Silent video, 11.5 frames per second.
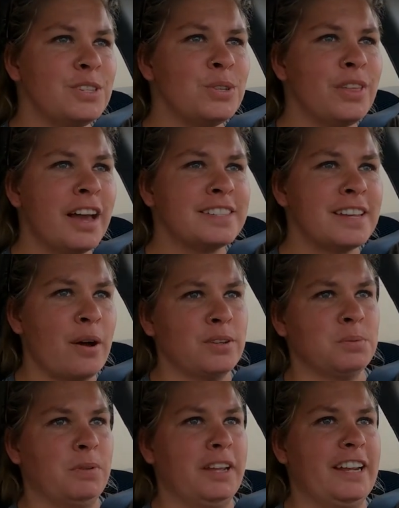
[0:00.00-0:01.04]
So that's how
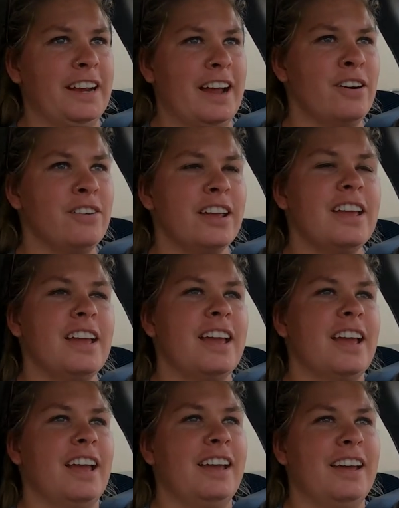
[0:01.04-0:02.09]
it's playing out
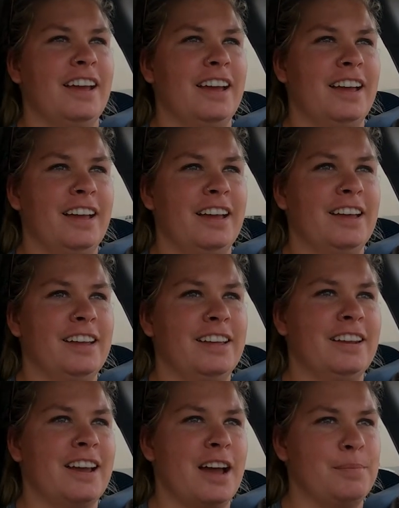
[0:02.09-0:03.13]
and